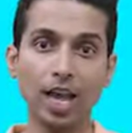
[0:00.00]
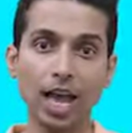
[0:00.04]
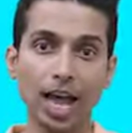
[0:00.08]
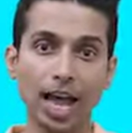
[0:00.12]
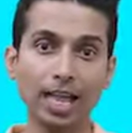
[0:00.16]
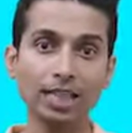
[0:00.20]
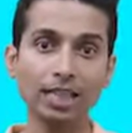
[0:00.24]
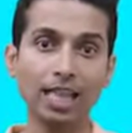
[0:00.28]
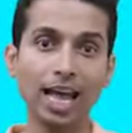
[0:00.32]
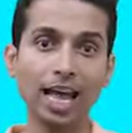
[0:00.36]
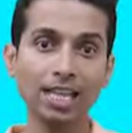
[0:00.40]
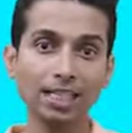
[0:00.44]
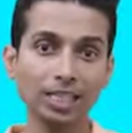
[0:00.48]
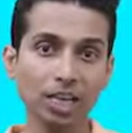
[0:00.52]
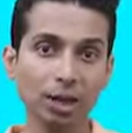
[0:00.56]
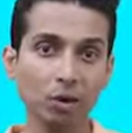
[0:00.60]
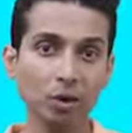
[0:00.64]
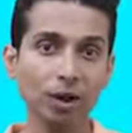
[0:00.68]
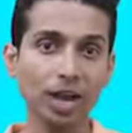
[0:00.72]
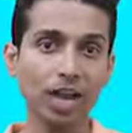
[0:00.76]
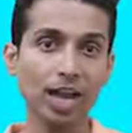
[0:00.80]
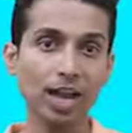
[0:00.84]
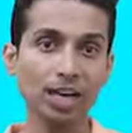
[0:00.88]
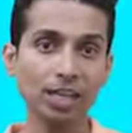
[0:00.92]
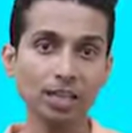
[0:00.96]
And that's how
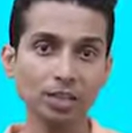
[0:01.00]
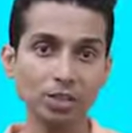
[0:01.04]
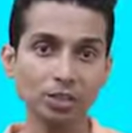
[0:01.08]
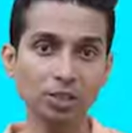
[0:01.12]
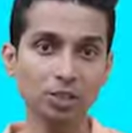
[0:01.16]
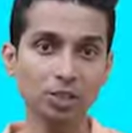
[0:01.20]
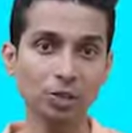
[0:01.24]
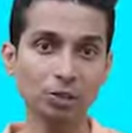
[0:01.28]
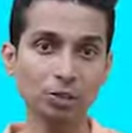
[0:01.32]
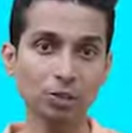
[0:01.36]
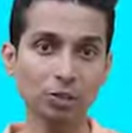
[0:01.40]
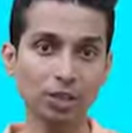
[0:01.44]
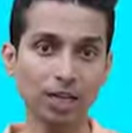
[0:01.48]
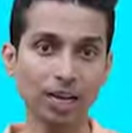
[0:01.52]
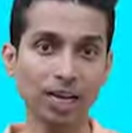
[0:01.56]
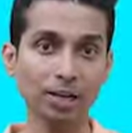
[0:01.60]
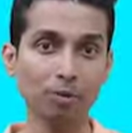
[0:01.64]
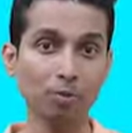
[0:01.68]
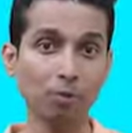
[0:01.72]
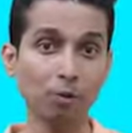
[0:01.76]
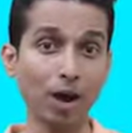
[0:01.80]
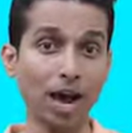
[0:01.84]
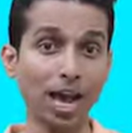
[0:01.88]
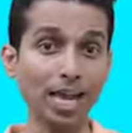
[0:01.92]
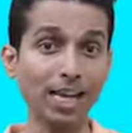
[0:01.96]
I understood
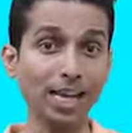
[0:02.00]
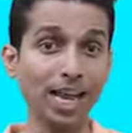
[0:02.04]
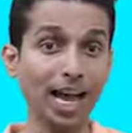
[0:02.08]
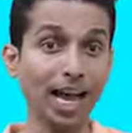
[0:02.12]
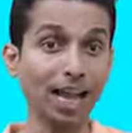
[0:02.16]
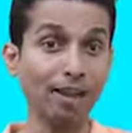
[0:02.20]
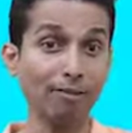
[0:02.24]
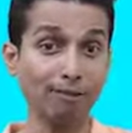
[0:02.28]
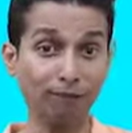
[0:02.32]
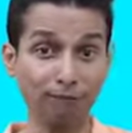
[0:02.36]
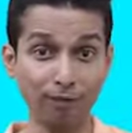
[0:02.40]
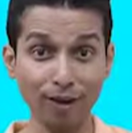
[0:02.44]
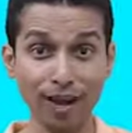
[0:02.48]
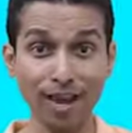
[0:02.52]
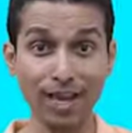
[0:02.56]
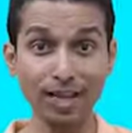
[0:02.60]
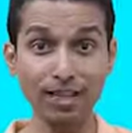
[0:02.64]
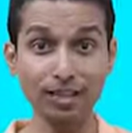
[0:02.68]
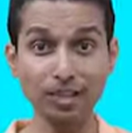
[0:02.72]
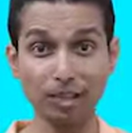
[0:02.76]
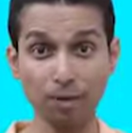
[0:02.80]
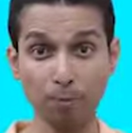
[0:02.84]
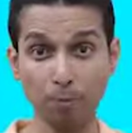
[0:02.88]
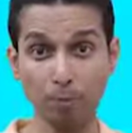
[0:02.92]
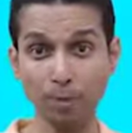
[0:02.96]
that while I
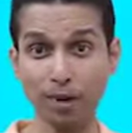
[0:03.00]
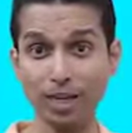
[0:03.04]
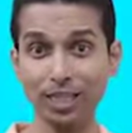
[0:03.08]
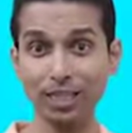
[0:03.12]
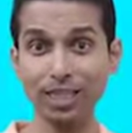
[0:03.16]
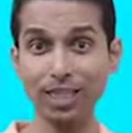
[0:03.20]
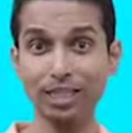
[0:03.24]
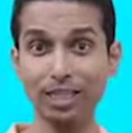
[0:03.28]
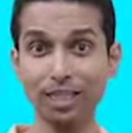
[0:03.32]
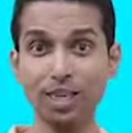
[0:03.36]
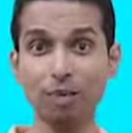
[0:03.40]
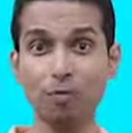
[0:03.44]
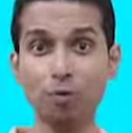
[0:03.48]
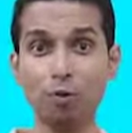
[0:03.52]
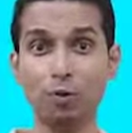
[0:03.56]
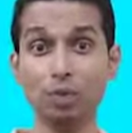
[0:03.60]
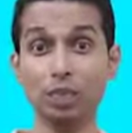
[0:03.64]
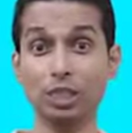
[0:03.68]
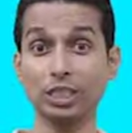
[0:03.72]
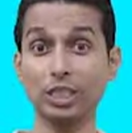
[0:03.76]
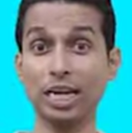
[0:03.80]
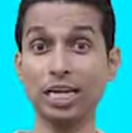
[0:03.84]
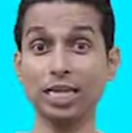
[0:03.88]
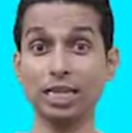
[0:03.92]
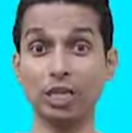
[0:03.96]
felt suppressing the
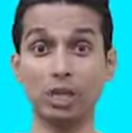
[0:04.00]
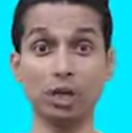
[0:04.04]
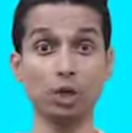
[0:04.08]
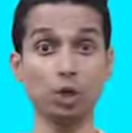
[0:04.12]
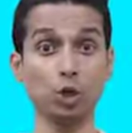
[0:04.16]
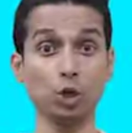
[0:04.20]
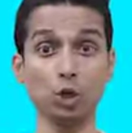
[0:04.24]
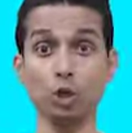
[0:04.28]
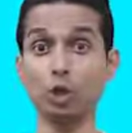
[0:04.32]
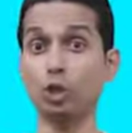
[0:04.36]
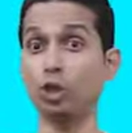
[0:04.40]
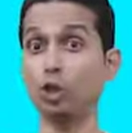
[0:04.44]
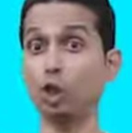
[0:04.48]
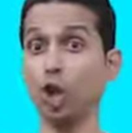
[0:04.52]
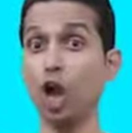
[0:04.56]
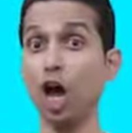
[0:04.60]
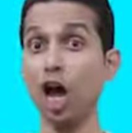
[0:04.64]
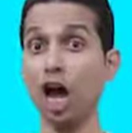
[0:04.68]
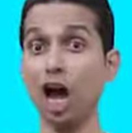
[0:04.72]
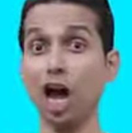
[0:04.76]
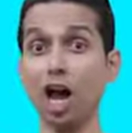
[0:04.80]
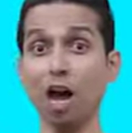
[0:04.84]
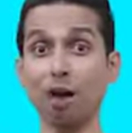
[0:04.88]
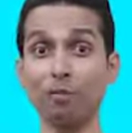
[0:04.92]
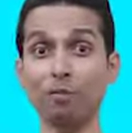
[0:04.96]
emotions, I did a good
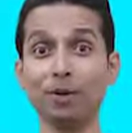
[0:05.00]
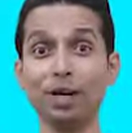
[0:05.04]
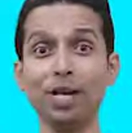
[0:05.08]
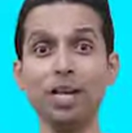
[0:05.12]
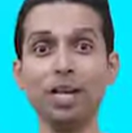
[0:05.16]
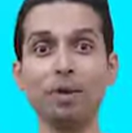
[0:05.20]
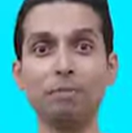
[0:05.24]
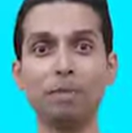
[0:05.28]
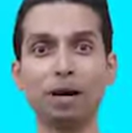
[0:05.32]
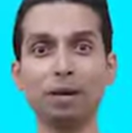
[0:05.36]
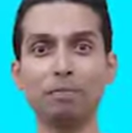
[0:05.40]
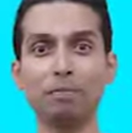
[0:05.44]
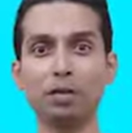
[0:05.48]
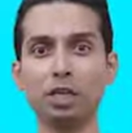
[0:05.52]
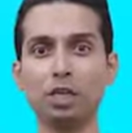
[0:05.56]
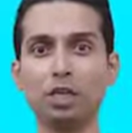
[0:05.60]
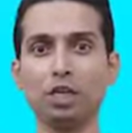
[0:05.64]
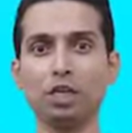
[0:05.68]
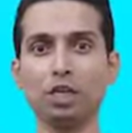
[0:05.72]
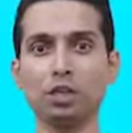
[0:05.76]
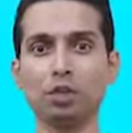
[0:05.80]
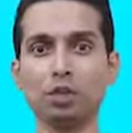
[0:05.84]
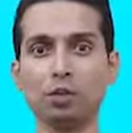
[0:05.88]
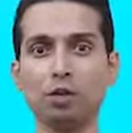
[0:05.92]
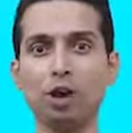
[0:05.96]
job by being
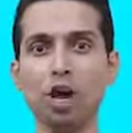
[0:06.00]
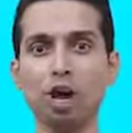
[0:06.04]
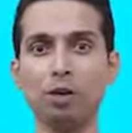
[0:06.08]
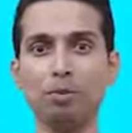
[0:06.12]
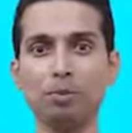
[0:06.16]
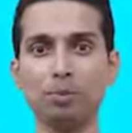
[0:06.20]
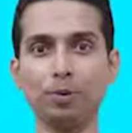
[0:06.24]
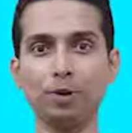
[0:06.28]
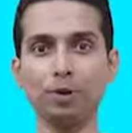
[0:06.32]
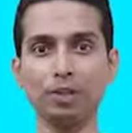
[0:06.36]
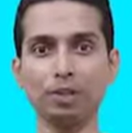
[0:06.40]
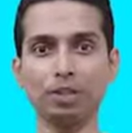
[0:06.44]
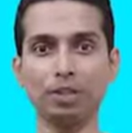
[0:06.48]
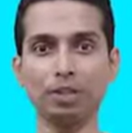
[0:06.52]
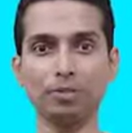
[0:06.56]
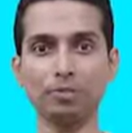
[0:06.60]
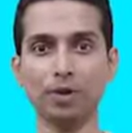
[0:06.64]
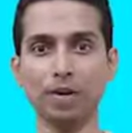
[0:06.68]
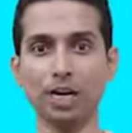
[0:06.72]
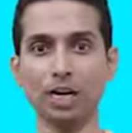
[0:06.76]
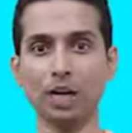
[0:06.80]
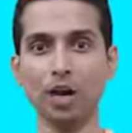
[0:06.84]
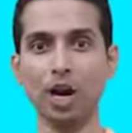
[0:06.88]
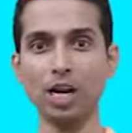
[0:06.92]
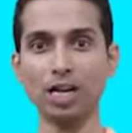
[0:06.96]
a strong person,
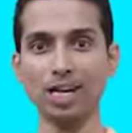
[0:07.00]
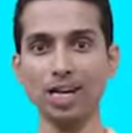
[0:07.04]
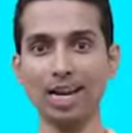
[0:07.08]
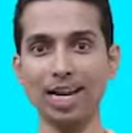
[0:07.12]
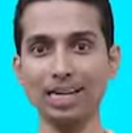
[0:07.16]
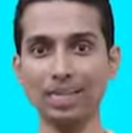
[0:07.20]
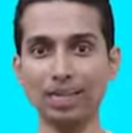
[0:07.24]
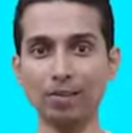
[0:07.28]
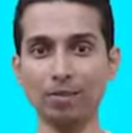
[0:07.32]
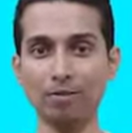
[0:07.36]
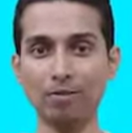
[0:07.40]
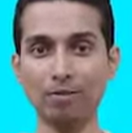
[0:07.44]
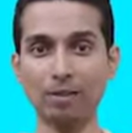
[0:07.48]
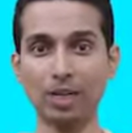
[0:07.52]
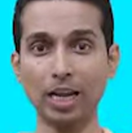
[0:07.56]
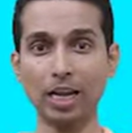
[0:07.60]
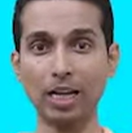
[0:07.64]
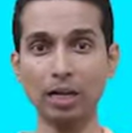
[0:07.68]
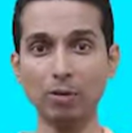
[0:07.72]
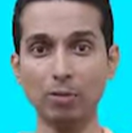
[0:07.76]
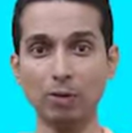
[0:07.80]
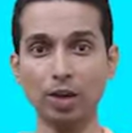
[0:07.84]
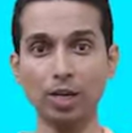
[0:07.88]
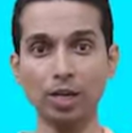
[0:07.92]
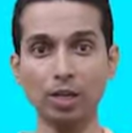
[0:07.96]
by not letting
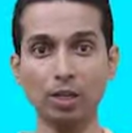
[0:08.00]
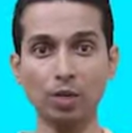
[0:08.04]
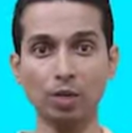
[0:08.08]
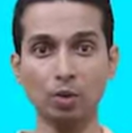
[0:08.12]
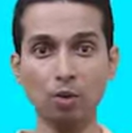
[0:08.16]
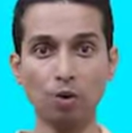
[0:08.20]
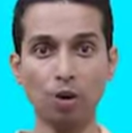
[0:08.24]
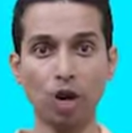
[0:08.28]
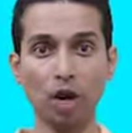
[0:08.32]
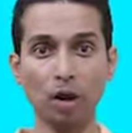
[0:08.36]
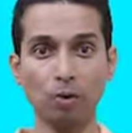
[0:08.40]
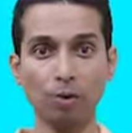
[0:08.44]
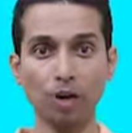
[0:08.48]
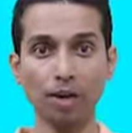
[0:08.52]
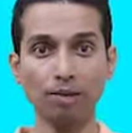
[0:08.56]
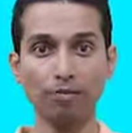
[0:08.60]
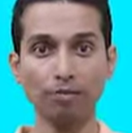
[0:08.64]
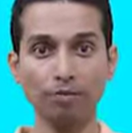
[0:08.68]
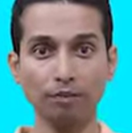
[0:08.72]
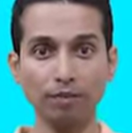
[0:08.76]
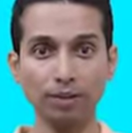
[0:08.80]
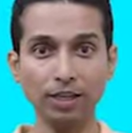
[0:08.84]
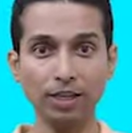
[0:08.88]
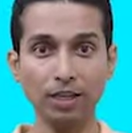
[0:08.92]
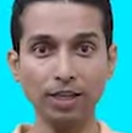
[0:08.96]
anyone know how I
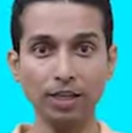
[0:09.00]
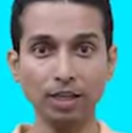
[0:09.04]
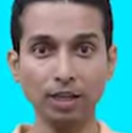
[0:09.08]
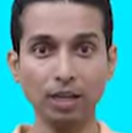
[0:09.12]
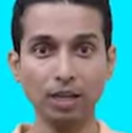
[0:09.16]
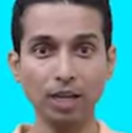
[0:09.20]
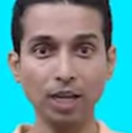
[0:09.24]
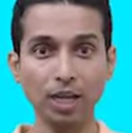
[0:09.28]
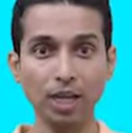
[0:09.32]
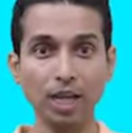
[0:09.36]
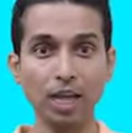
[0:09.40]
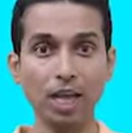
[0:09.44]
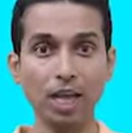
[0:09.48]
feel.